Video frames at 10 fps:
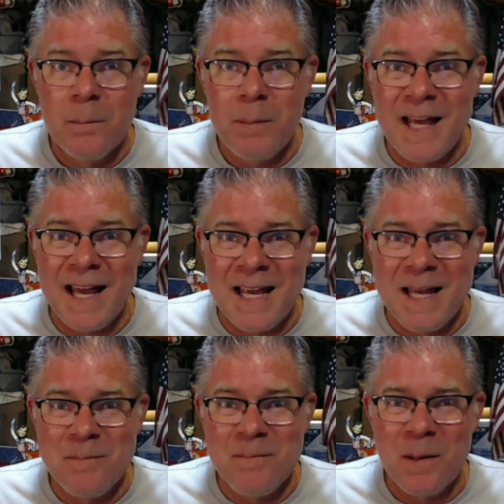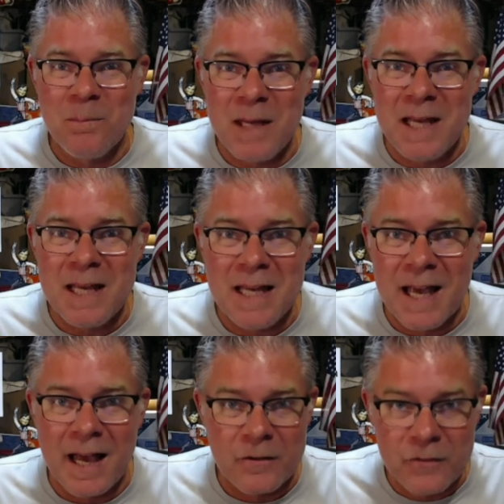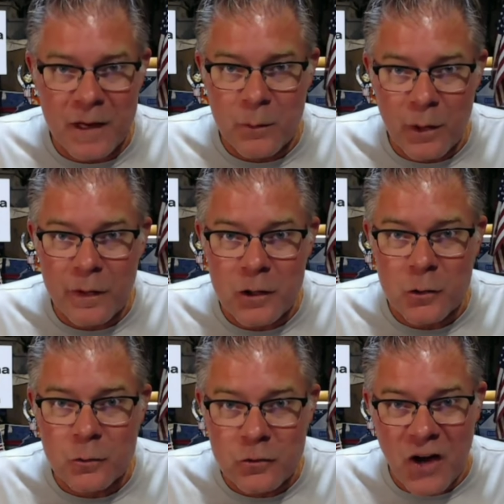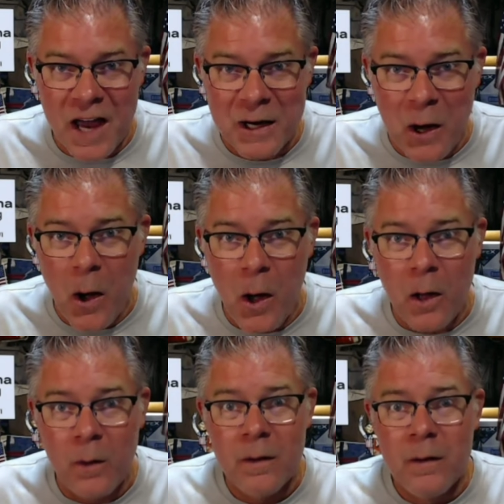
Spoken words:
P-I-M-B-E-X. They really do check all